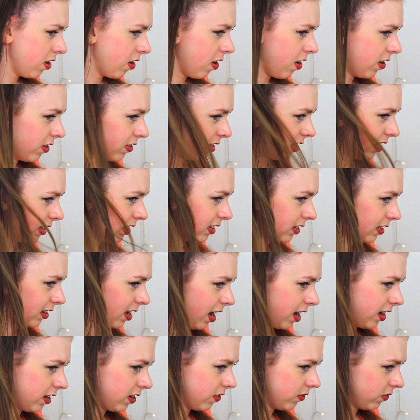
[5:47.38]
on the
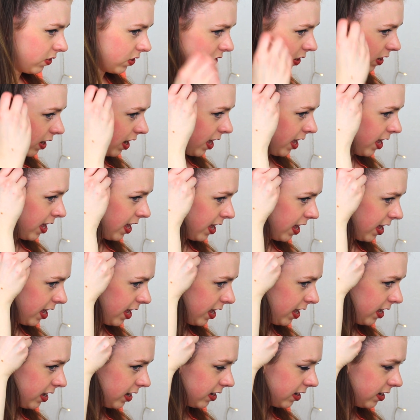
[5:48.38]
side of your
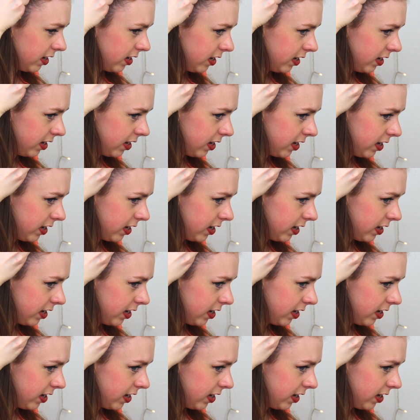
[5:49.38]
head.